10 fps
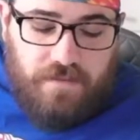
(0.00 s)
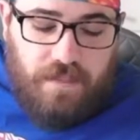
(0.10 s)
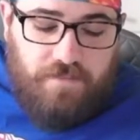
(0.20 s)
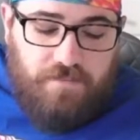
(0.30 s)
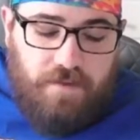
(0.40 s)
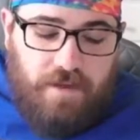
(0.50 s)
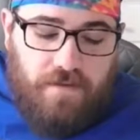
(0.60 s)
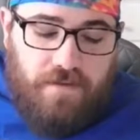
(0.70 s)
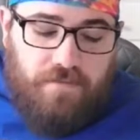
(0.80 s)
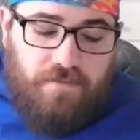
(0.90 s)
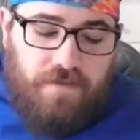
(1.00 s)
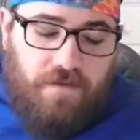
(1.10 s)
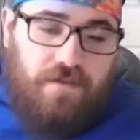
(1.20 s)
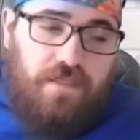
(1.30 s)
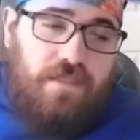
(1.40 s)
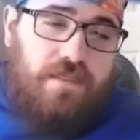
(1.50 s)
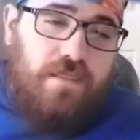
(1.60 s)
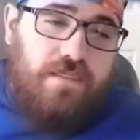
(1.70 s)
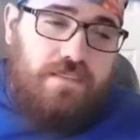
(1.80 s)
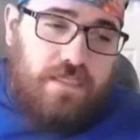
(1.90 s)
Lev Bell, even though he did
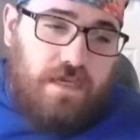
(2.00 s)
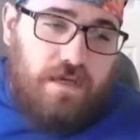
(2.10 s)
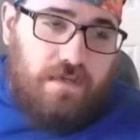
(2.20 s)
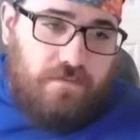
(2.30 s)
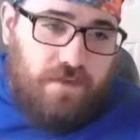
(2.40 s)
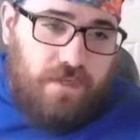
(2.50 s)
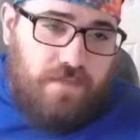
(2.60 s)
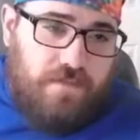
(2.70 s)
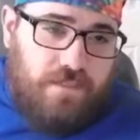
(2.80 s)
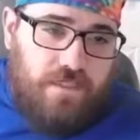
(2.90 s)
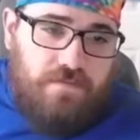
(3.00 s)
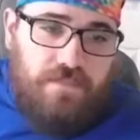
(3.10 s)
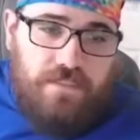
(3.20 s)
get signed by the Chiefs,